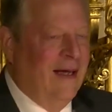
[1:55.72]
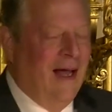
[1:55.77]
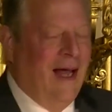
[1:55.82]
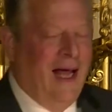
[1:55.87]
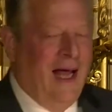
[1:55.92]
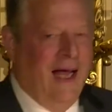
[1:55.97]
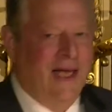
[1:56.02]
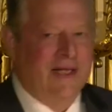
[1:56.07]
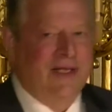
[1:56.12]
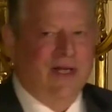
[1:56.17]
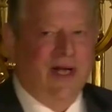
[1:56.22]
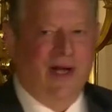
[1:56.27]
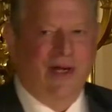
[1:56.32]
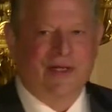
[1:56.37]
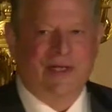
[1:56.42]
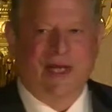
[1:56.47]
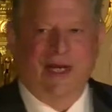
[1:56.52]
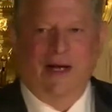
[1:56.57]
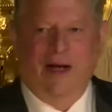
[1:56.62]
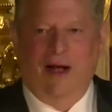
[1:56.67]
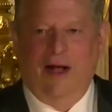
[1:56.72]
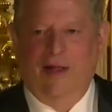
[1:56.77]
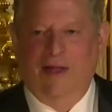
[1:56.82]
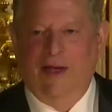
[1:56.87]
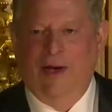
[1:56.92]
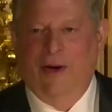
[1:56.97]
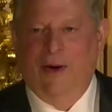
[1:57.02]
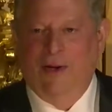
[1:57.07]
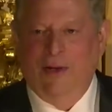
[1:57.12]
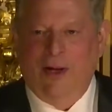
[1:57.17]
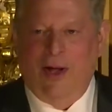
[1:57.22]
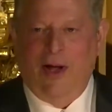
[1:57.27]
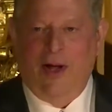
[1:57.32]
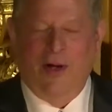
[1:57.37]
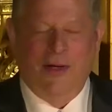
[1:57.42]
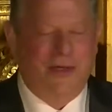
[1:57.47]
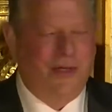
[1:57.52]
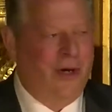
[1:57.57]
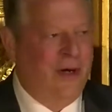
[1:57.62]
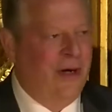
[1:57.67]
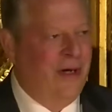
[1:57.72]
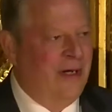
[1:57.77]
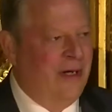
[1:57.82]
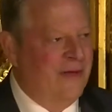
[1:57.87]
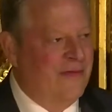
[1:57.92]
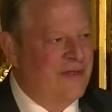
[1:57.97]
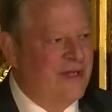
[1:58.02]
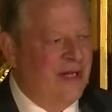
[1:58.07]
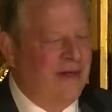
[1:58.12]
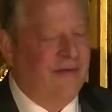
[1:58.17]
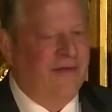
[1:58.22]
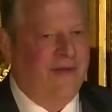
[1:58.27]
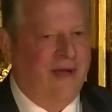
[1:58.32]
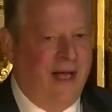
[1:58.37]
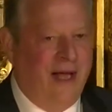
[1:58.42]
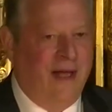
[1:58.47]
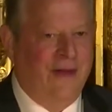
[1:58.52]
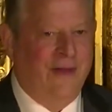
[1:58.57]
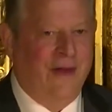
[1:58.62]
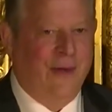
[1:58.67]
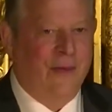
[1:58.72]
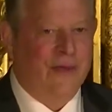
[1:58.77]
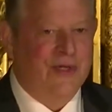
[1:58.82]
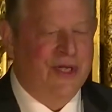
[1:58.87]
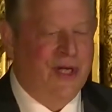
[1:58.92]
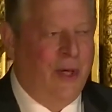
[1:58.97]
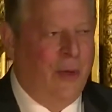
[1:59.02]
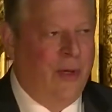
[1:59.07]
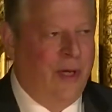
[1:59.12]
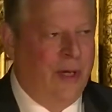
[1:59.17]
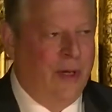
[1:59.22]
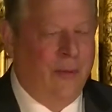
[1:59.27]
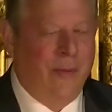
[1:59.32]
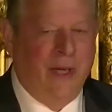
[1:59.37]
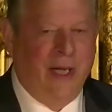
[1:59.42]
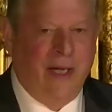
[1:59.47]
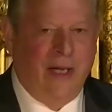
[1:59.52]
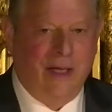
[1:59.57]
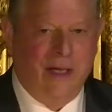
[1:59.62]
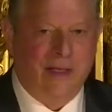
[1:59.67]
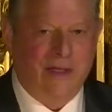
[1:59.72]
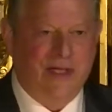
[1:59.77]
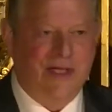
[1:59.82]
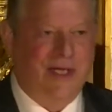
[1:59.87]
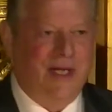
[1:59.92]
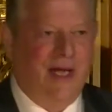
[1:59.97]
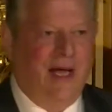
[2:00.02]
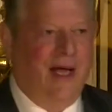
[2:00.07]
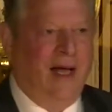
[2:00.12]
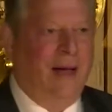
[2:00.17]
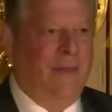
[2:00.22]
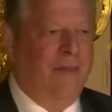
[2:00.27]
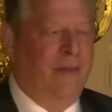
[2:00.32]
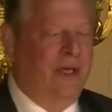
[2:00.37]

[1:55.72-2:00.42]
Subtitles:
I exhausted all the alternatives and found there was no intermediate step